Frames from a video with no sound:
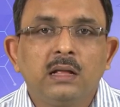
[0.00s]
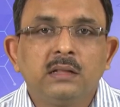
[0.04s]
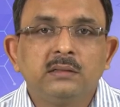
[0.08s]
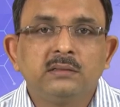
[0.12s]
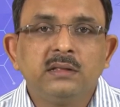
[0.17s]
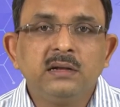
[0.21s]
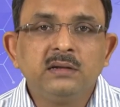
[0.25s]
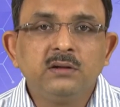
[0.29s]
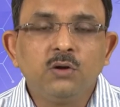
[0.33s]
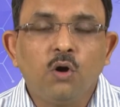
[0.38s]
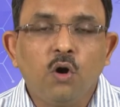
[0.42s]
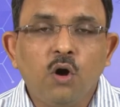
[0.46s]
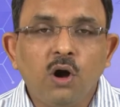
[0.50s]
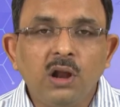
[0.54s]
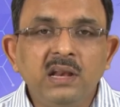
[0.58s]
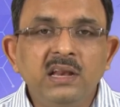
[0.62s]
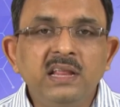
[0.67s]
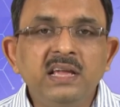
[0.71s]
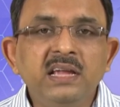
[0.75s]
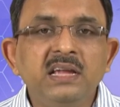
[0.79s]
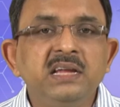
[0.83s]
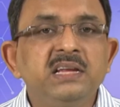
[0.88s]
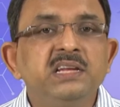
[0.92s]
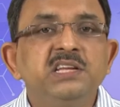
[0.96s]
that
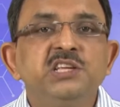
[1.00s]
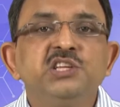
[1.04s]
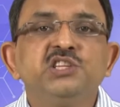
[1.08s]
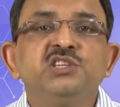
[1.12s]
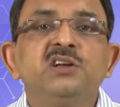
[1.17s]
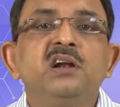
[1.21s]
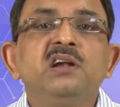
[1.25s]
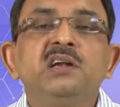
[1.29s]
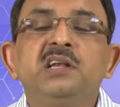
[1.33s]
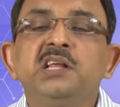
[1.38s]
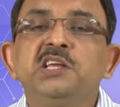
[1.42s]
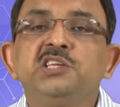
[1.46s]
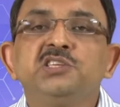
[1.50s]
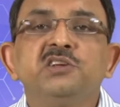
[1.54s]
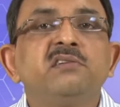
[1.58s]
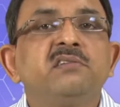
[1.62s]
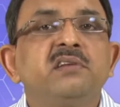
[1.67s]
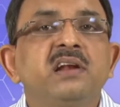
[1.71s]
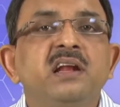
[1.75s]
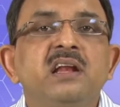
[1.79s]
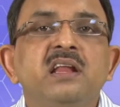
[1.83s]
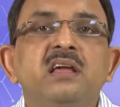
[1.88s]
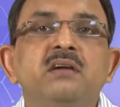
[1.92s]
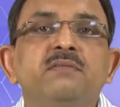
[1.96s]
only initial teacher
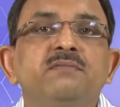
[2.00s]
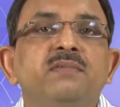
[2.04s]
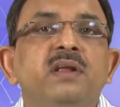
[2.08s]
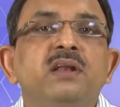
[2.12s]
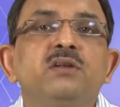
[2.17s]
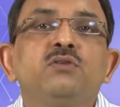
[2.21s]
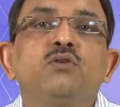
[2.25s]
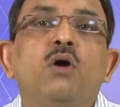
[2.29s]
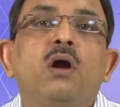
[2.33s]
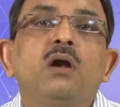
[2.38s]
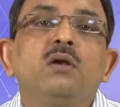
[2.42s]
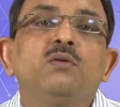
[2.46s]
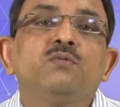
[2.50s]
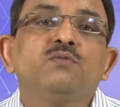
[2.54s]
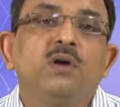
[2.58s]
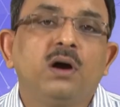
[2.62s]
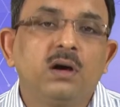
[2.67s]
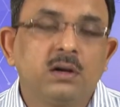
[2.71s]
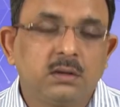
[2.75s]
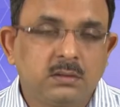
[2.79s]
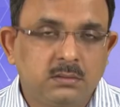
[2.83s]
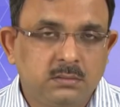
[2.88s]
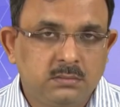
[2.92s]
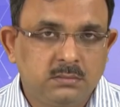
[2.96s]
training will not
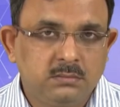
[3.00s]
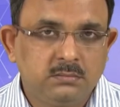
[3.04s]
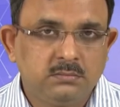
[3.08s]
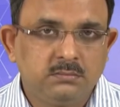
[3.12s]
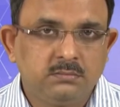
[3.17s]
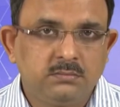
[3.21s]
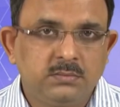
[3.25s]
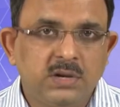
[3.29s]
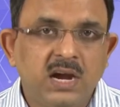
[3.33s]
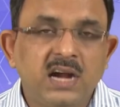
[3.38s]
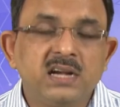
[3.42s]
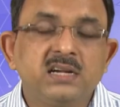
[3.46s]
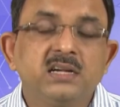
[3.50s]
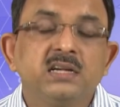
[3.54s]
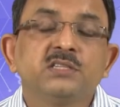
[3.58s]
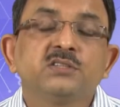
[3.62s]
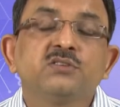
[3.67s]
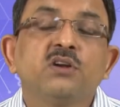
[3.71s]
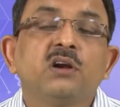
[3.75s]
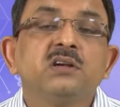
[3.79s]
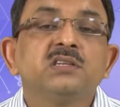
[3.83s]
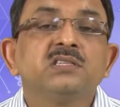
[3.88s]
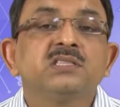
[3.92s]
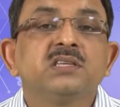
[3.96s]
work and it
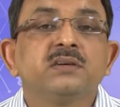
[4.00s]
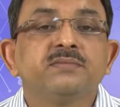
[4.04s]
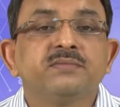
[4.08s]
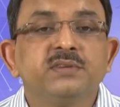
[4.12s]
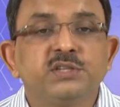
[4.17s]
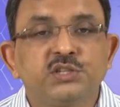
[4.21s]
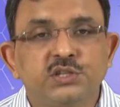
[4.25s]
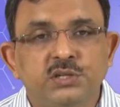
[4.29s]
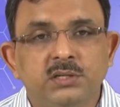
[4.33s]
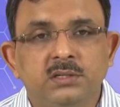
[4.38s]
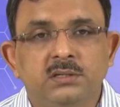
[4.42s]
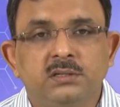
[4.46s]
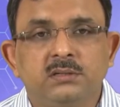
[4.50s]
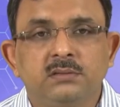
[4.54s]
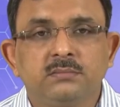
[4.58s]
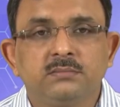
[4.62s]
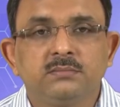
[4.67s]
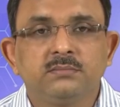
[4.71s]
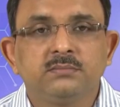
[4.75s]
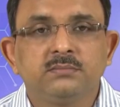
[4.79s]
is not sufficient.